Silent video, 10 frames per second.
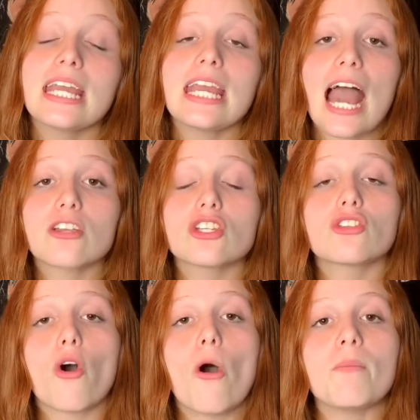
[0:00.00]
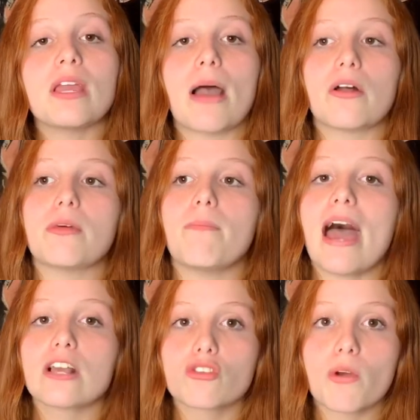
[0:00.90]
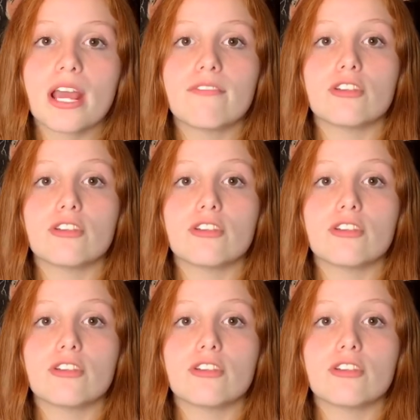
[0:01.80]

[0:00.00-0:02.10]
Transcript: He actually told me about the backstory of